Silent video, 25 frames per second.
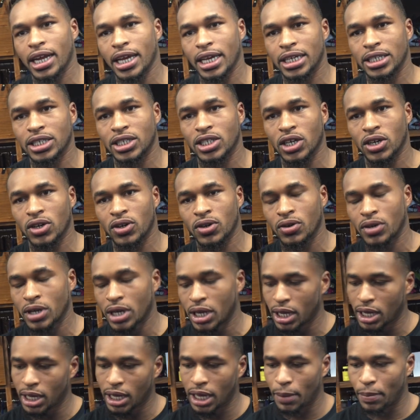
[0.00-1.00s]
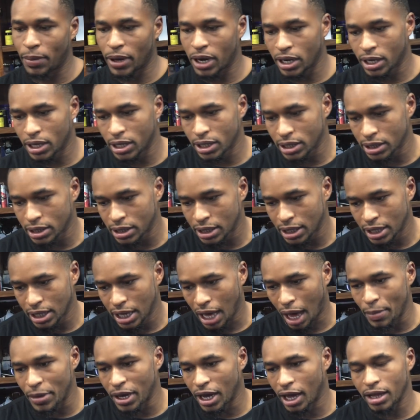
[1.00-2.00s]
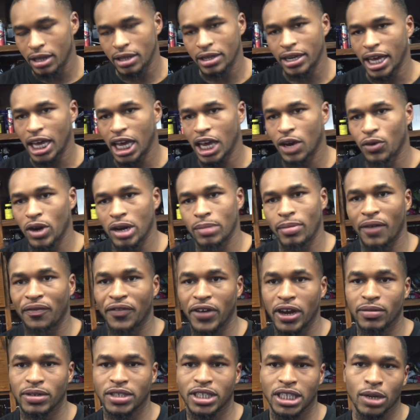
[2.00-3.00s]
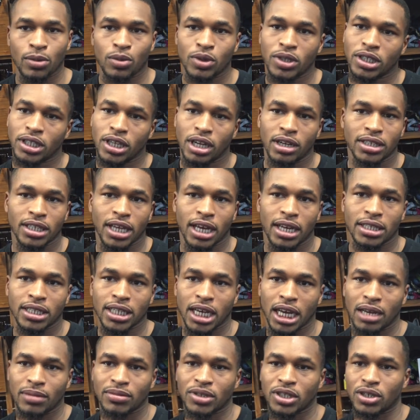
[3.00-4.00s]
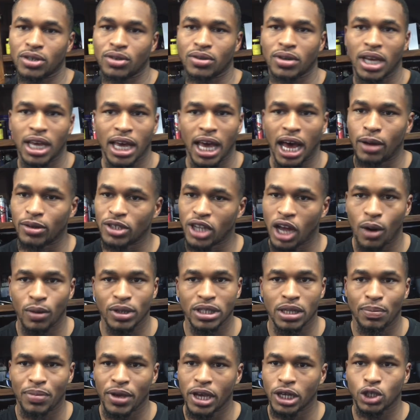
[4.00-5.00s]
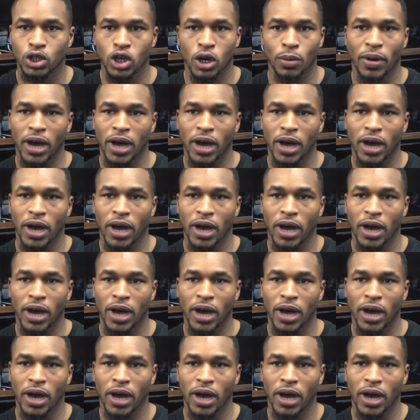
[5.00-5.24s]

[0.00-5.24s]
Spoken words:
the end zone. But, I mean, other than Ed Reed, my favorite team was the Steelers at the time. So I was always a big Troy